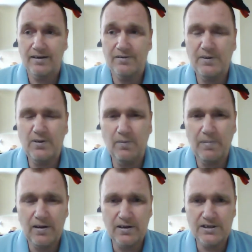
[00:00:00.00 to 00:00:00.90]
We've gone
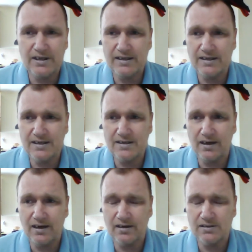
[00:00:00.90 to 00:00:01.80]
past needing to
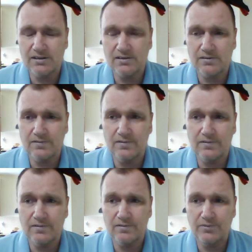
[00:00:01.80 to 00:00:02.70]
start.
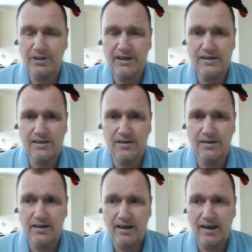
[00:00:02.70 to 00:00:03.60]
We need
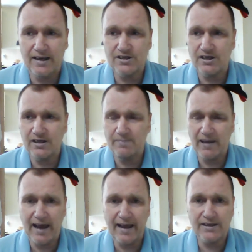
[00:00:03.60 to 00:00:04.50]
to actually
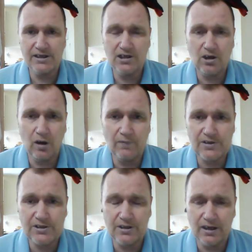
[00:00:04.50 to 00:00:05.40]
be acting
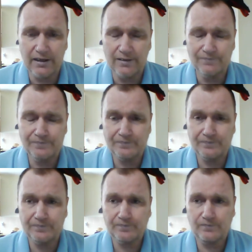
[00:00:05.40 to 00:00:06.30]
constantly
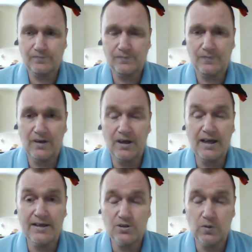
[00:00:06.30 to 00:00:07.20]

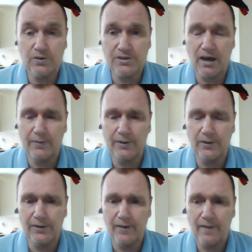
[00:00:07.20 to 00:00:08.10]
against what's going
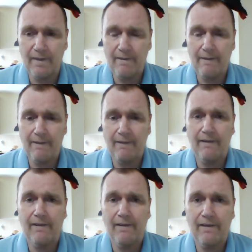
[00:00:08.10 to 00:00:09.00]
on.
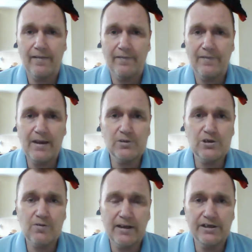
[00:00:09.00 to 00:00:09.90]
There was
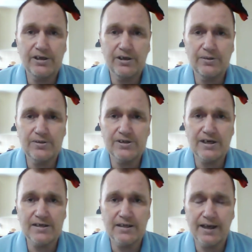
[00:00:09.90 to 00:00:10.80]
great news
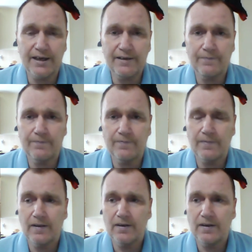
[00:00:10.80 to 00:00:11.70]
yesterday.
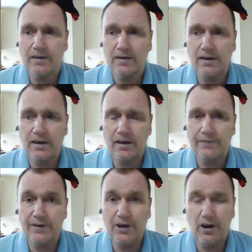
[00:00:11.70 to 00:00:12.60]

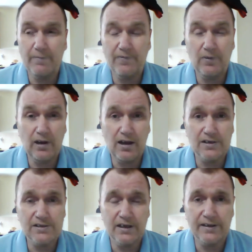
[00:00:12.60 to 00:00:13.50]
The night before
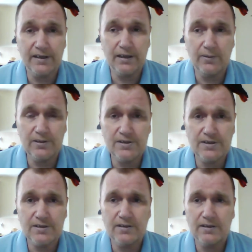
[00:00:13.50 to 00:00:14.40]
last, I think it was,